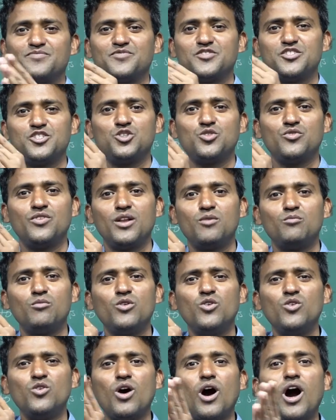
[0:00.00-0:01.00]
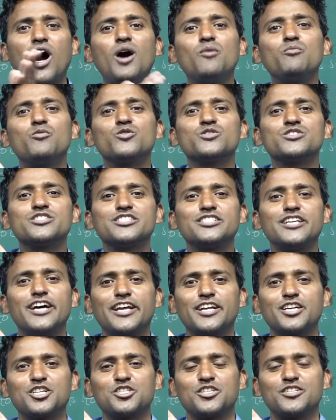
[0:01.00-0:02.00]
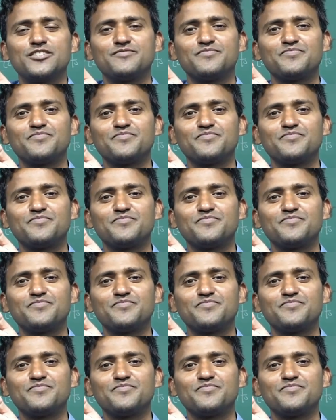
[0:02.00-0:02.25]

You will move opposite direction.